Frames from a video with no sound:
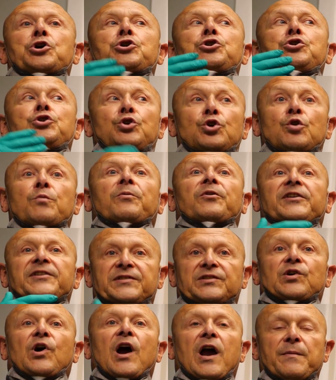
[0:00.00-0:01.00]

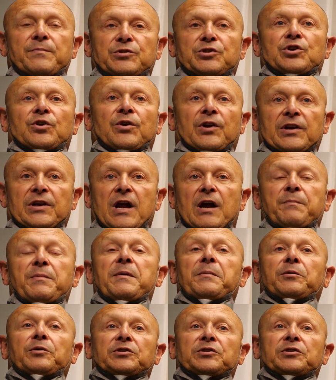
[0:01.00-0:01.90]
numerous times during that.